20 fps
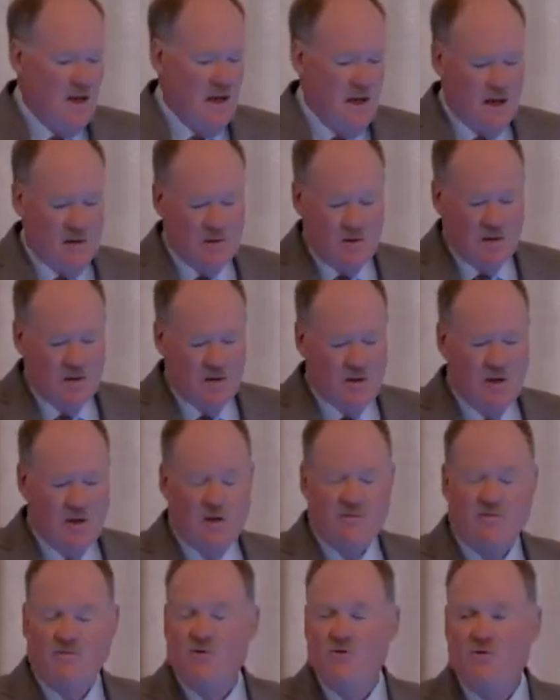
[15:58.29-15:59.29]
And
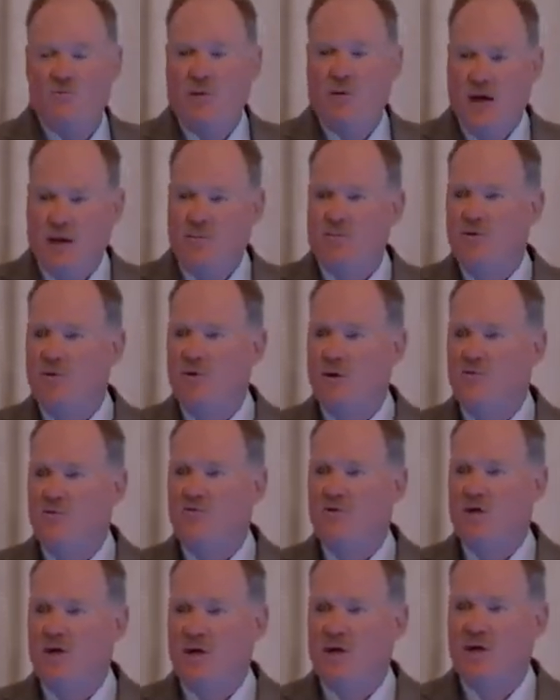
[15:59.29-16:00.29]
the first paper
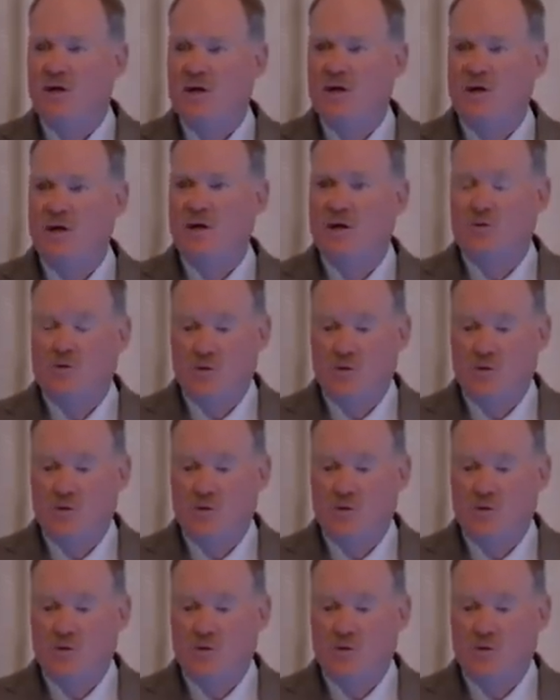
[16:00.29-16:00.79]
of the